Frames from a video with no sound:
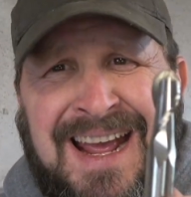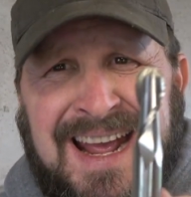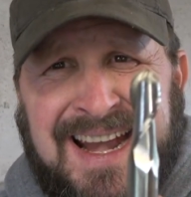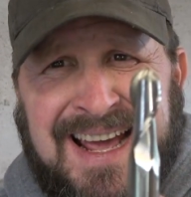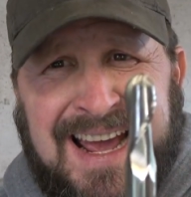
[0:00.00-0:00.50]

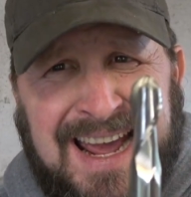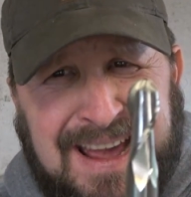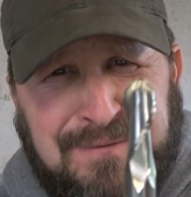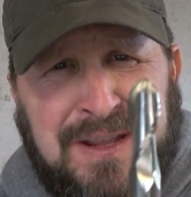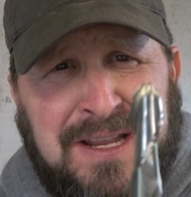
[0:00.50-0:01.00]
and a
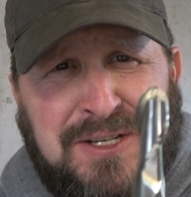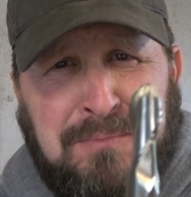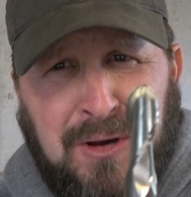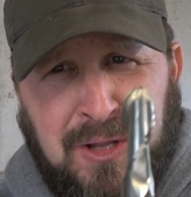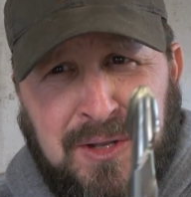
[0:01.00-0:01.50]
1/2 inch
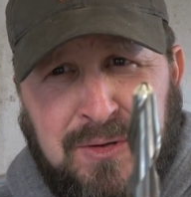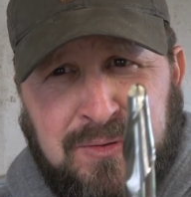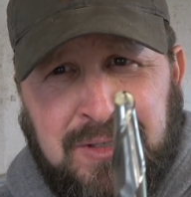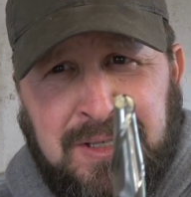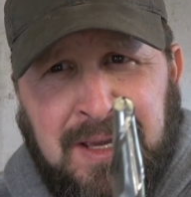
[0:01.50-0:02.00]
ball
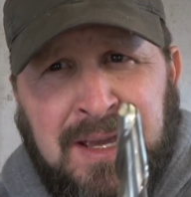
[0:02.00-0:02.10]
nose.